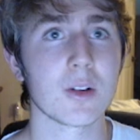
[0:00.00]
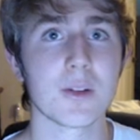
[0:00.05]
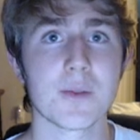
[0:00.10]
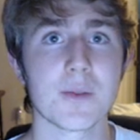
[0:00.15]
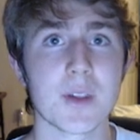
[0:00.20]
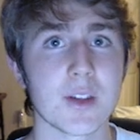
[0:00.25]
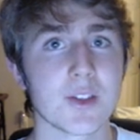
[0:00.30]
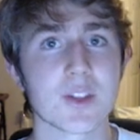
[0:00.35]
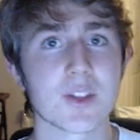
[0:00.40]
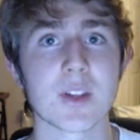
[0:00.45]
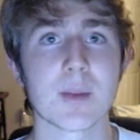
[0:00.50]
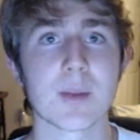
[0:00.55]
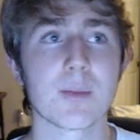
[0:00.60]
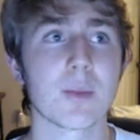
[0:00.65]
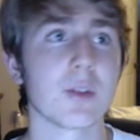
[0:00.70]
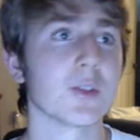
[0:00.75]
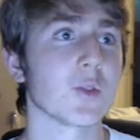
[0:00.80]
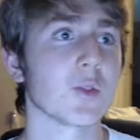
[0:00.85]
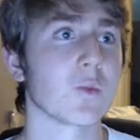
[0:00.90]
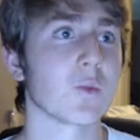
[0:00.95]
of these
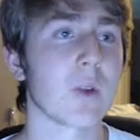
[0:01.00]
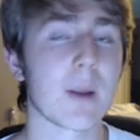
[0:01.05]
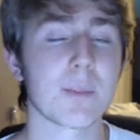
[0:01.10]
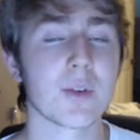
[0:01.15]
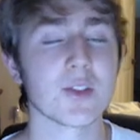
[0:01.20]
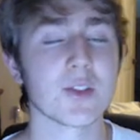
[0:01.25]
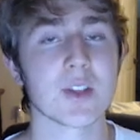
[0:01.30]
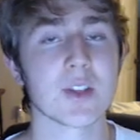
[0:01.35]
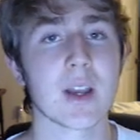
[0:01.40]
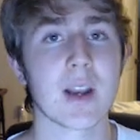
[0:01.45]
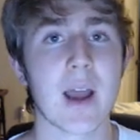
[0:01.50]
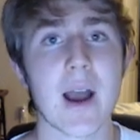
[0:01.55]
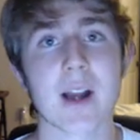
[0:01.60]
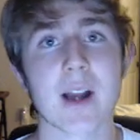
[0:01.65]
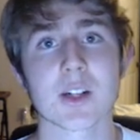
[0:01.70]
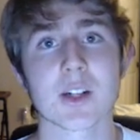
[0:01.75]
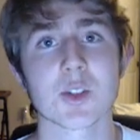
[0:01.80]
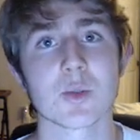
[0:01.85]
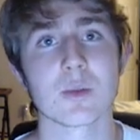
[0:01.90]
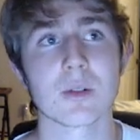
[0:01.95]
symbols represent
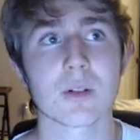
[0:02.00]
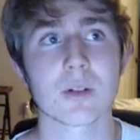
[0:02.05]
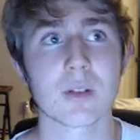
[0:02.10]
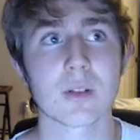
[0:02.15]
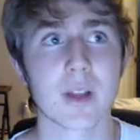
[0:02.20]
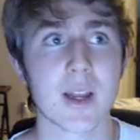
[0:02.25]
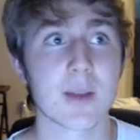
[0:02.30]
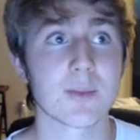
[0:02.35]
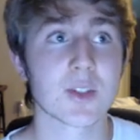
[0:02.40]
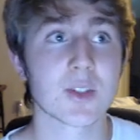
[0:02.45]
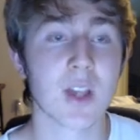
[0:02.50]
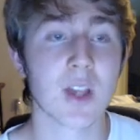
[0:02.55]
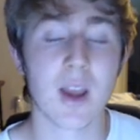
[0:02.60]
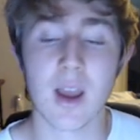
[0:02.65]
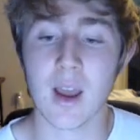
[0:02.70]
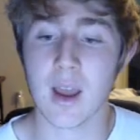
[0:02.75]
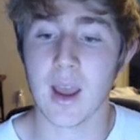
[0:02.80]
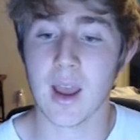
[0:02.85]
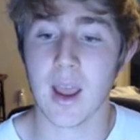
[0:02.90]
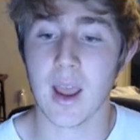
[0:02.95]
actual claims,
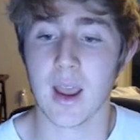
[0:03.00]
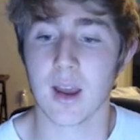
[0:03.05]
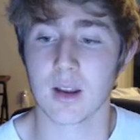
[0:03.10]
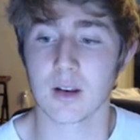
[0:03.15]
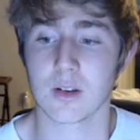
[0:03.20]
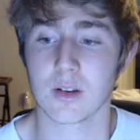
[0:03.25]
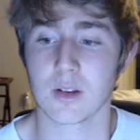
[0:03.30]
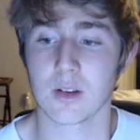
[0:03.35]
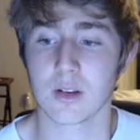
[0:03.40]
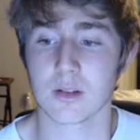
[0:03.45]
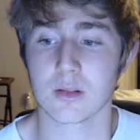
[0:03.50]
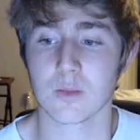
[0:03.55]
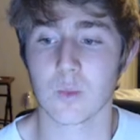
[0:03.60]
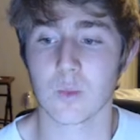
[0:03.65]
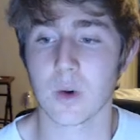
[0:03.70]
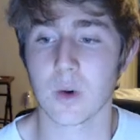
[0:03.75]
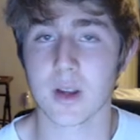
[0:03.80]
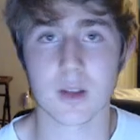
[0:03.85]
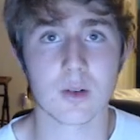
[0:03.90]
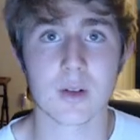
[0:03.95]
and
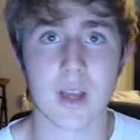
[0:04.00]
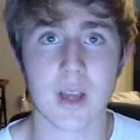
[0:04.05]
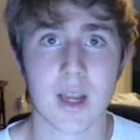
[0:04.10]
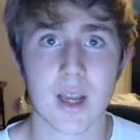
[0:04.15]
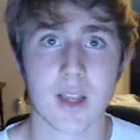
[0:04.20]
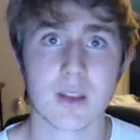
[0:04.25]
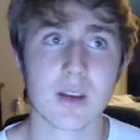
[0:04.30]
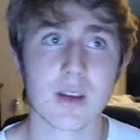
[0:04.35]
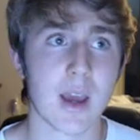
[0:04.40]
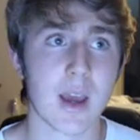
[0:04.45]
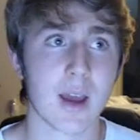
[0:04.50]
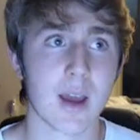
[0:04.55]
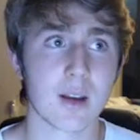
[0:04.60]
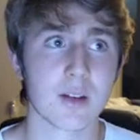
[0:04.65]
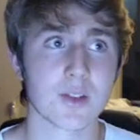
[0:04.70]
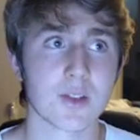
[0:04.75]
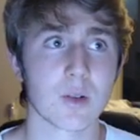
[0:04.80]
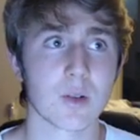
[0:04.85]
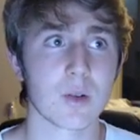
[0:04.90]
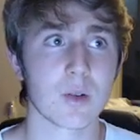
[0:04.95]
what you'll get at the end
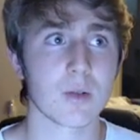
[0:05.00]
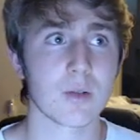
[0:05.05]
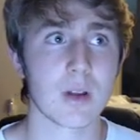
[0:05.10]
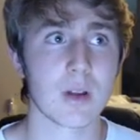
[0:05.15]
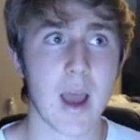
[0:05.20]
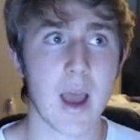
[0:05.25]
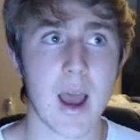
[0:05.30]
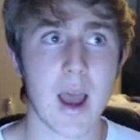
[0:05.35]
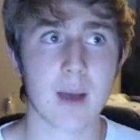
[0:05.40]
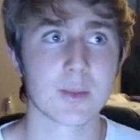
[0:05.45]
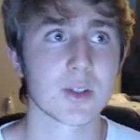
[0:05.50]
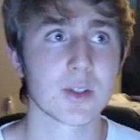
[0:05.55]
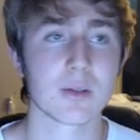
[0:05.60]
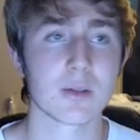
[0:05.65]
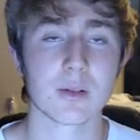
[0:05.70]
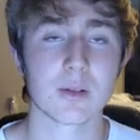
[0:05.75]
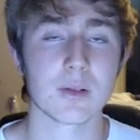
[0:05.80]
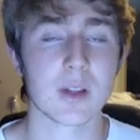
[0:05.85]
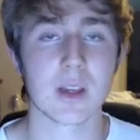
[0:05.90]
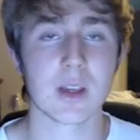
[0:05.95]
is a
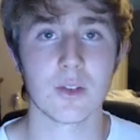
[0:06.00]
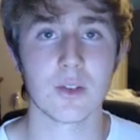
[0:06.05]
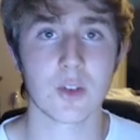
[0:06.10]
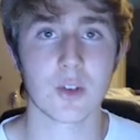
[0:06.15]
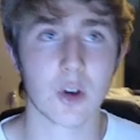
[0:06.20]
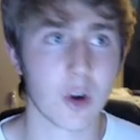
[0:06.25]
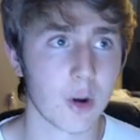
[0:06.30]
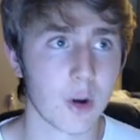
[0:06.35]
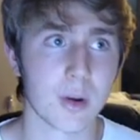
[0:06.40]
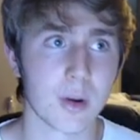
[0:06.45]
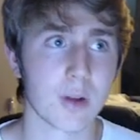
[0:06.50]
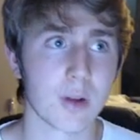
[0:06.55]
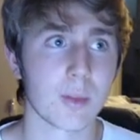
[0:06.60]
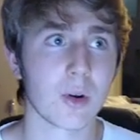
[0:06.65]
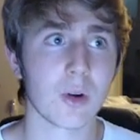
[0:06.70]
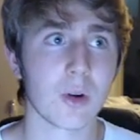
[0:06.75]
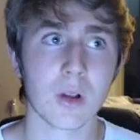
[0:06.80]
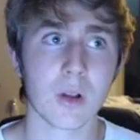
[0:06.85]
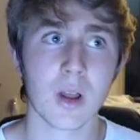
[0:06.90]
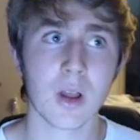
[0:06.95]
absolutely
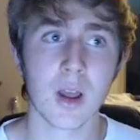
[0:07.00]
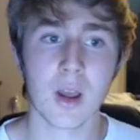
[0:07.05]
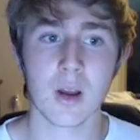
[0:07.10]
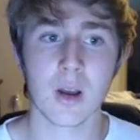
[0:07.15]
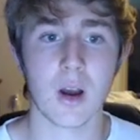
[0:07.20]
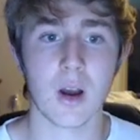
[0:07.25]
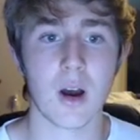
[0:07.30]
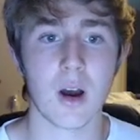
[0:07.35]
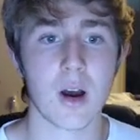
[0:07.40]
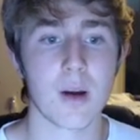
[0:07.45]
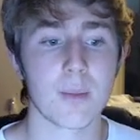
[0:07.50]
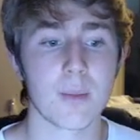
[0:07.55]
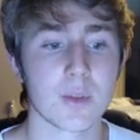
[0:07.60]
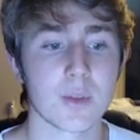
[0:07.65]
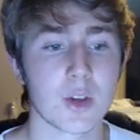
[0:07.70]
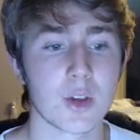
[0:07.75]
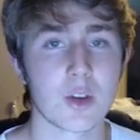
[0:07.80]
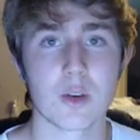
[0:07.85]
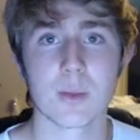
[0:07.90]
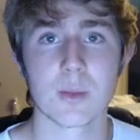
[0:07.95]
interpretable,
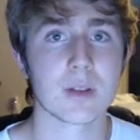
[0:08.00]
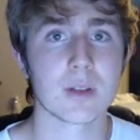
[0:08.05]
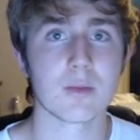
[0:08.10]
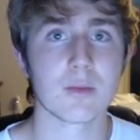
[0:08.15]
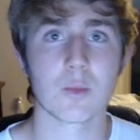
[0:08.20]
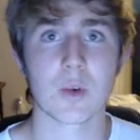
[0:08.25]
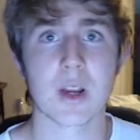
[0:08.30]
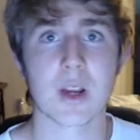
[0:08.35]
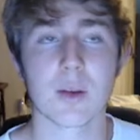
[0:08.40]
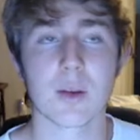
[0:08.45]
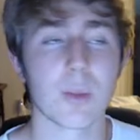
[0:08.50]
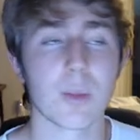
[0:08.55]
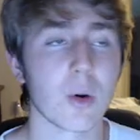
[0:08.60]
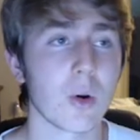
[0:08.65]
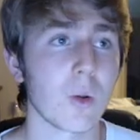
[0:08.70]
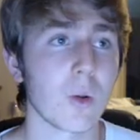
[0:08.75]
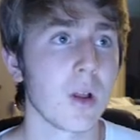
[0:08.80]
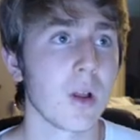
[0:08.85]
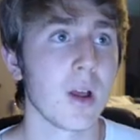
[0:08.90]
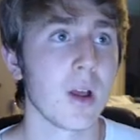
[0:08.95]
human
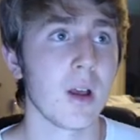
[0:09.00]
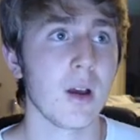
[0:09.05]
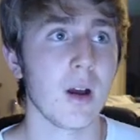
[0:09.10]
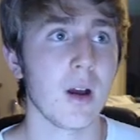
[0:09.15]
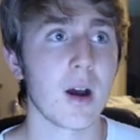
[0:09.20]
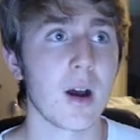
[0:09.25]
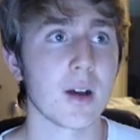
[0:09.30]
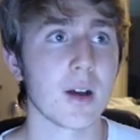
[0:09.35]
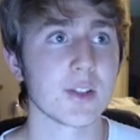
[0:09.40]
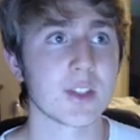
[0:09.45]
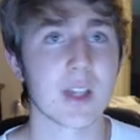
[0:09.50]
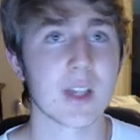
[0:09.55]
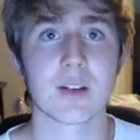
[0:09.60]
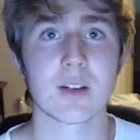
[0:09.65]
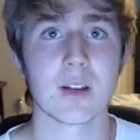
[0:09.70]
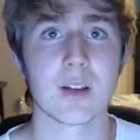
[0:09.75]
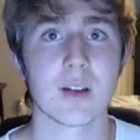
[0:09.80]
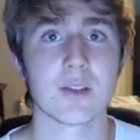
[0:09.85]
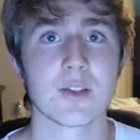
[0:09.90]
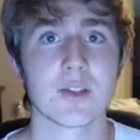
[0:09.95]
readable
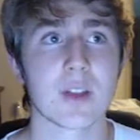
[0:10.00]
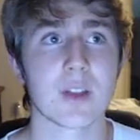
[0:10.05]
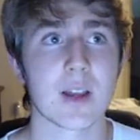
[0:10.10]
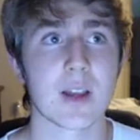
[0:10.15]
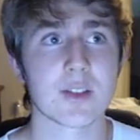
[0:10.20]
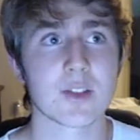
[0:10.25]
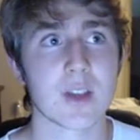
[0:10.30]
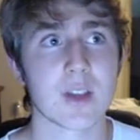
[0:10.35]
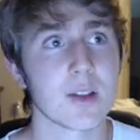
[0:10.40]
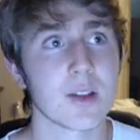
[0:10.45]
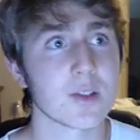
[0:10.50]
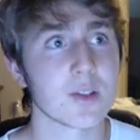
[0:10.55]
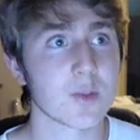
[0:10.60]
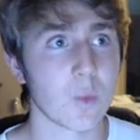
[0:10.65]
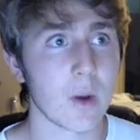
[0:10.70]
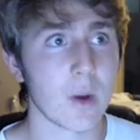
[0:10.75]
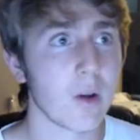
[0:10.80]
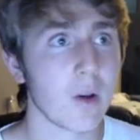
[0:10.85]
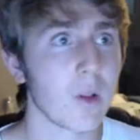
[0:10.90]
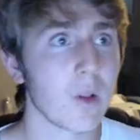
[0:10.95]
sentence that says,
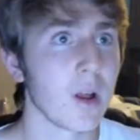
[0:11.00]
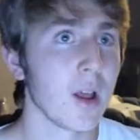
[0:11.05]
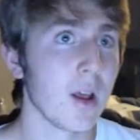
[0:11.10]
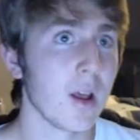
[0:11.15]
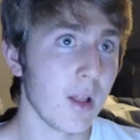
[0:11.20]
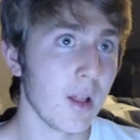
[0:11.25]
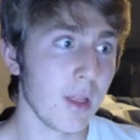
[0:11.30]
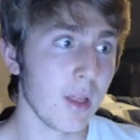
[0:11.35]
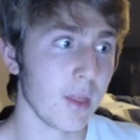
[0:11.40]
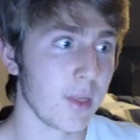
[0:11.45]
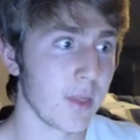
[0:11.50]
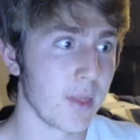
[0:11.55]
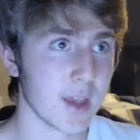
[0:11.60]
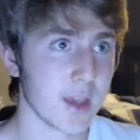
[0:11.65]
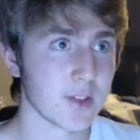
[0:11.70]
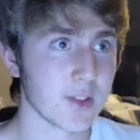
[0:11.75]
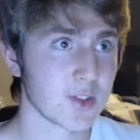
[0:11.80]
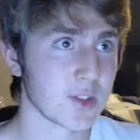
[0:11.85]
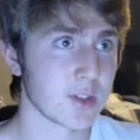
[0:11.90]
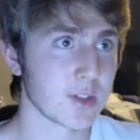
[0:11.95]
well,
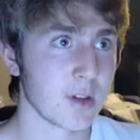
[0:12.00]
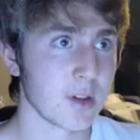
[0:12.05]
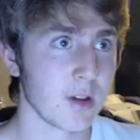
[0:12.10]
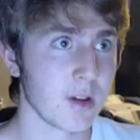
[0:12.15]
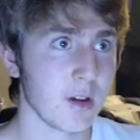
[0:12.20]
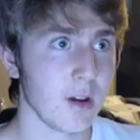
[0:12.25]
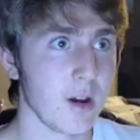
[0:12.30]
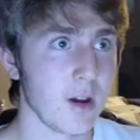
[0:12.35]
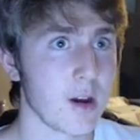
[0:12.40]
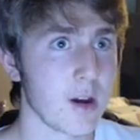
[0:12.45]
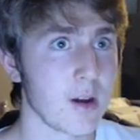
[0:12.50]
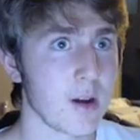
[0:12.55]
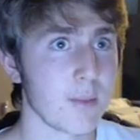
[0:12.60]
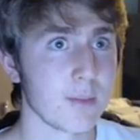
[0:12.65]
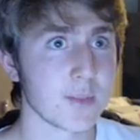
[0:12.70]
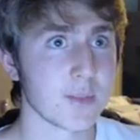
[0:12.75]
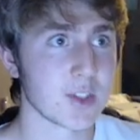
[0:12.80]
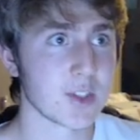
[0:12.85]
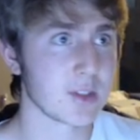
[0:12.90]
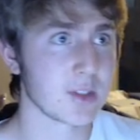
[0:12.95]
this
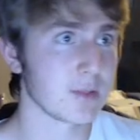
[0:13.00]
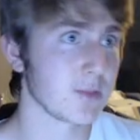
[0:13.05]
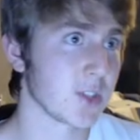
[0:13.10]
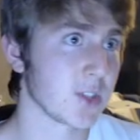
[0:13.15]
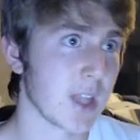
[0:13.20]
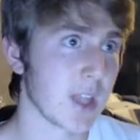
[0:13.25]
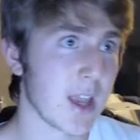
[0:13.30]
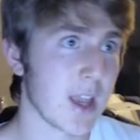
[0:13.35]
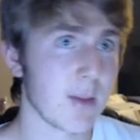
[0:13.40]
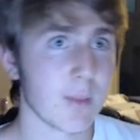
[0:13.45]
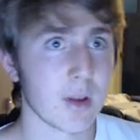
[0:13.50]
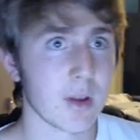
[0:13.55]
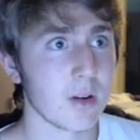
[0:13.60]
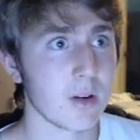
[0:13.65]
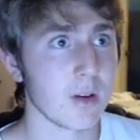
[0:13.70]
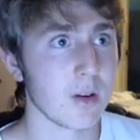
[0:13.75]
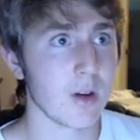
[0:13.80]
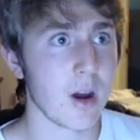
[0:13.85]
statement,